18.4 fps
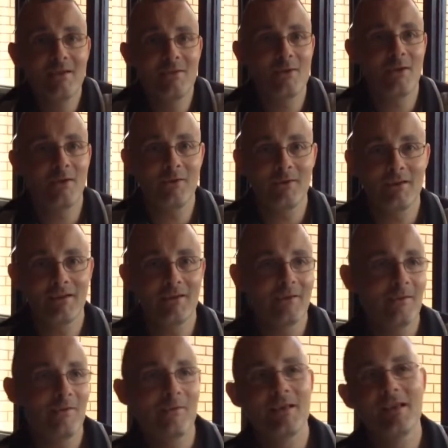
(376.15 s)
So
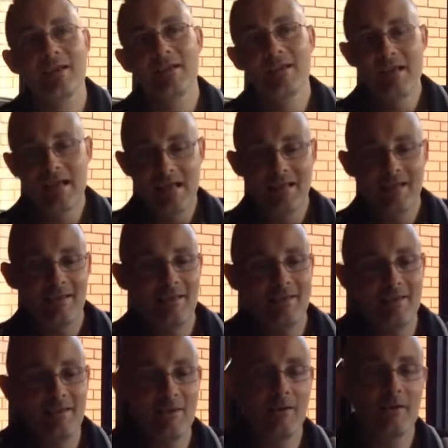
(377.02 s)

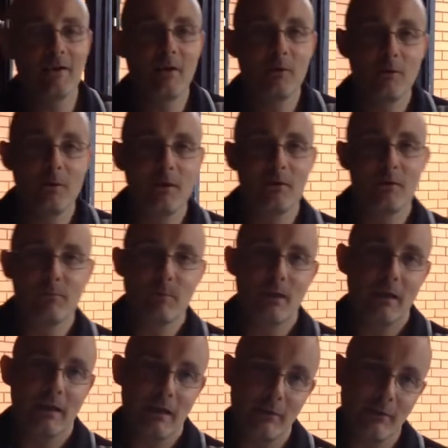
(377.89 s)
you know that you've been